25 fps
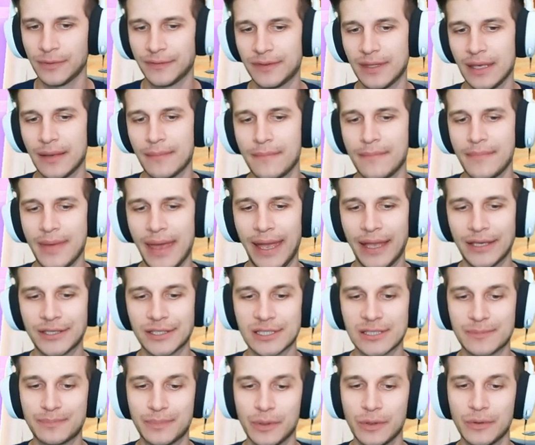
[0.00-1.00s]
with the
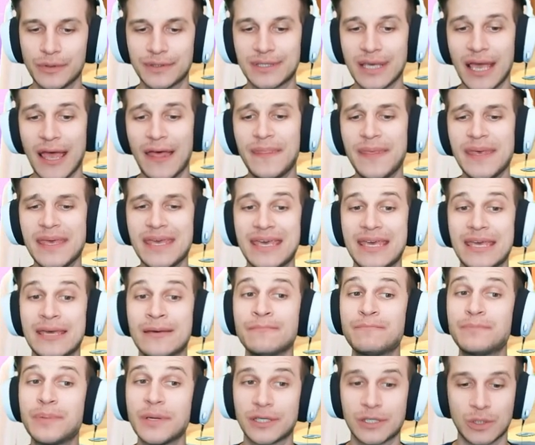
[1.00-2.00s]
mage's boots, the
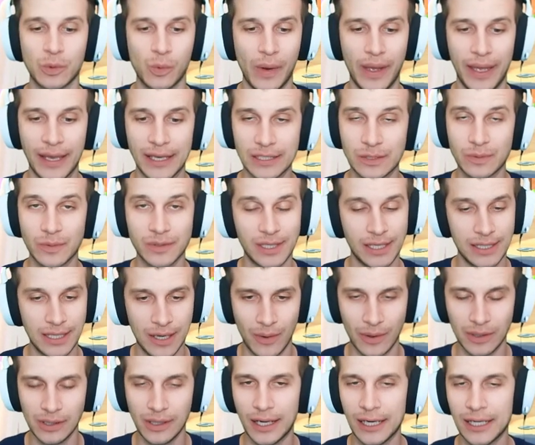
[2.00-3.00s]
impish wings, which I
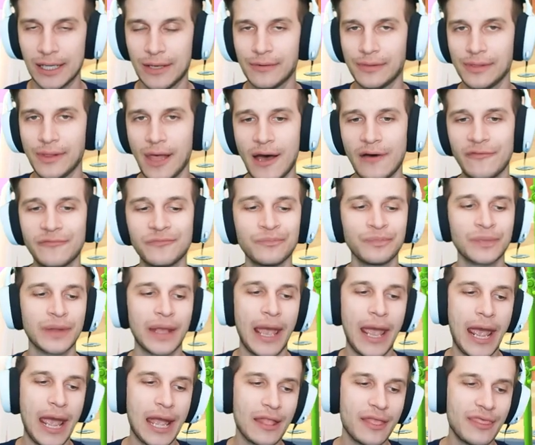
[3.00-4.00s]
know a lot of you love,
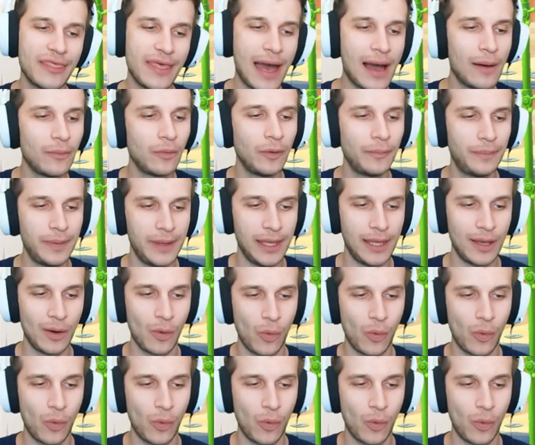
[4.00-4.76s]
and that will be